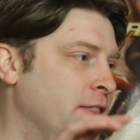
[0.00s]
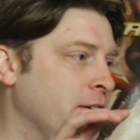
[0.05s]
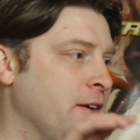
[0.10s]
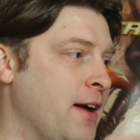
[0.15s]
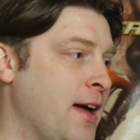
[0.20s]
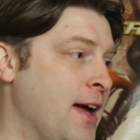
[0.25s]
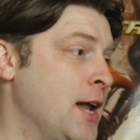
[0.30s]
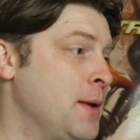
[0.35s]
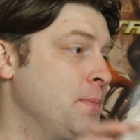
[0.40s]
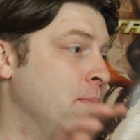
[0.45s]
their
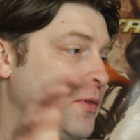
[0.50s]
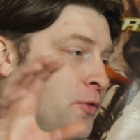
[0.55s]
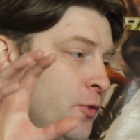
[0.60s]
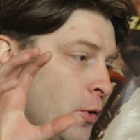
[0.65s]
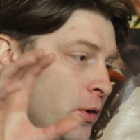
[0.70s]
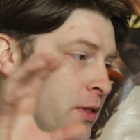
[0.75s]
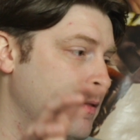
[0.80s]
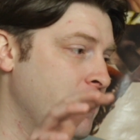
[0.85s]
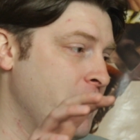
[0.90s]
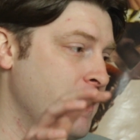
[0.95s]
head
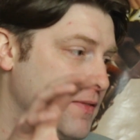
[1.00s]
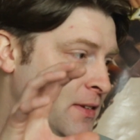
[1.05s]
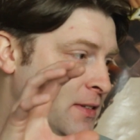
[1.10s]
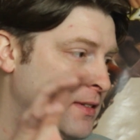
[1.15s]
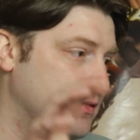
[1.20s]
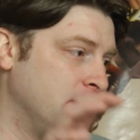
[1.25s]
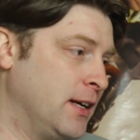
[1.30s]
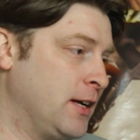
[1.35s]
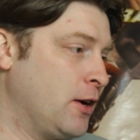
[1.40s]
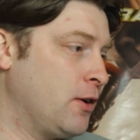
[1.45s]
before they've
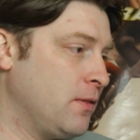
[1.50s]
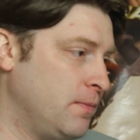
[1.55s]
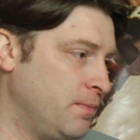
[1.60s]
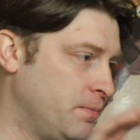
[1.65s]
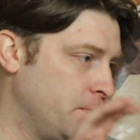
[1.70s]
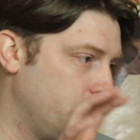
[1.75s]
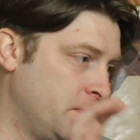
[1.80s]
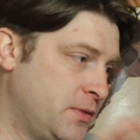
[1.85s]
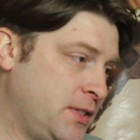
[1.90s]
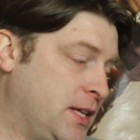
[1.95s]
even like
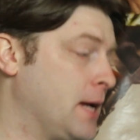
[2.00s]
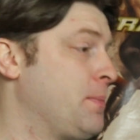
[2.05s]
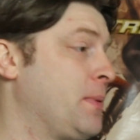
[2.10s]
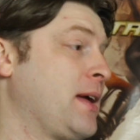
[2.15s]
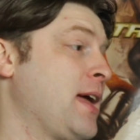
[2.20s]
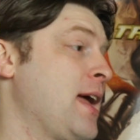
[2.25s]
set up a